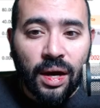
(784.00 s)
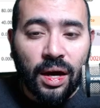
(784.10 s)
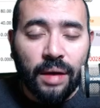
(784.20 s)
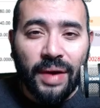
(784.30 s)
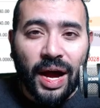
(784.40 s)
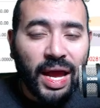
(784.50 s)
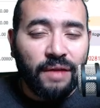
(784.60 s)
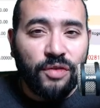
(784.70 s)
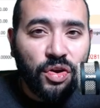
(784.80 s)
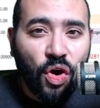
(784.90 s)
Um, I
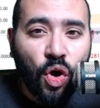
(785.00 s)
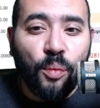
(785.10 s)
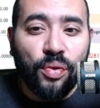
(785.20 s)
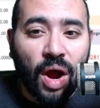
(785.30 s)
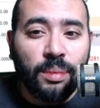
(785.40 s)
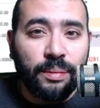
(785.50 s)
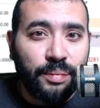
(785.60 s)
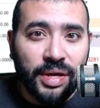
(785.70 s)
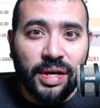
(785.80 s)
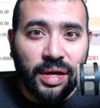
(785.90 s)
have no
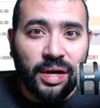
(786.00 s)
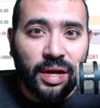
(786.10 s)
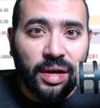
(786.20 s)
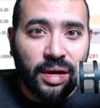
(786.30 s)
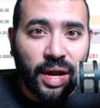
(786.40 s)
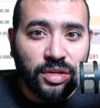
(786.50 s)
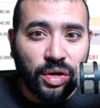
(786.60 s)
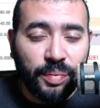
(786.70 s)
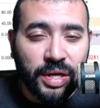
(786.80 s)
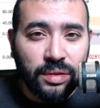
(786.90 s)
problem being in an, in an
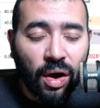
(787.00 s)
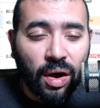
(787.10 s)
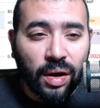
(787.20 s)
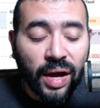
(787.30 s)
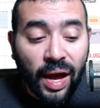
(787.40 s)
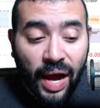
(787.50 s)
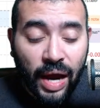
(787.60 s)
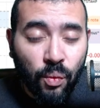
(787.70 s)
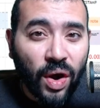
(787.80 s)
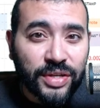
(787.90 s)
XRP long.
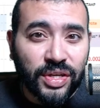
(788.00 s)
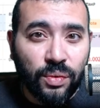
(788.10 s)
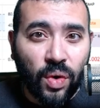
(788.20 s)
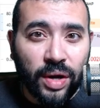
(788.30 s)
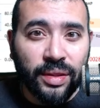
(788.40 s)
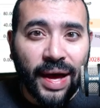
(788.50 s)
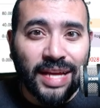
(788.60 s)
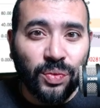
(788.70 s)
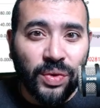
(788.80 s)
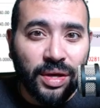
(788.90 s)
I was in one
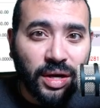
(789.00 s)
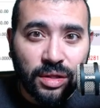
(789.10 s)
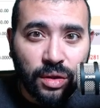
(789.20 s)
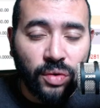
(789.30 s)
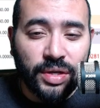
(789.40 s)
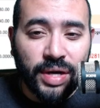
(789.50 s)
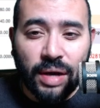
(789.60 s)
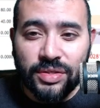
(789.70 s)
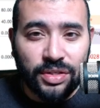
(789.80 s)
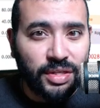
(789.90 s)
last week and I closed it
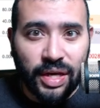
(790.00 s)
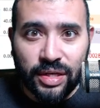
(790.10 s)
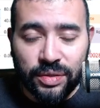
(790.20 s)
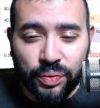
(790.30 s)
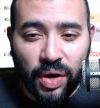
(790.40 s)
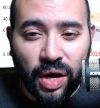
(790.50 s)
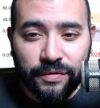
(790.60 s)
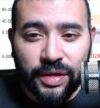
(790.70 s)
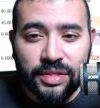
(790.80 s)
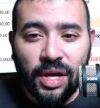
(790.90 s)
out just to take some
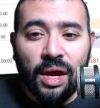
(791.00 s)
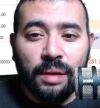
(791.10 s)
profits.